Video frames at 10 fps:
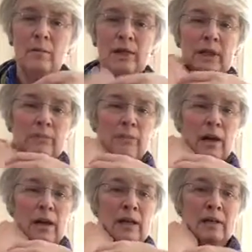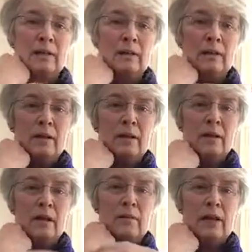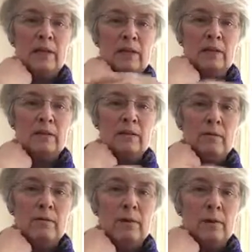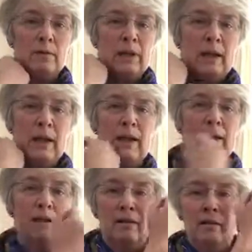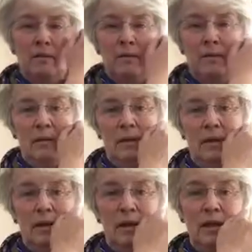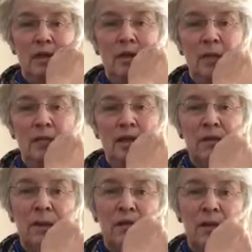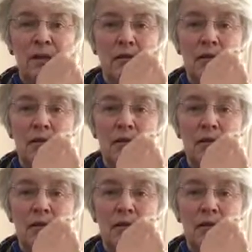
But it might come into play in terms of our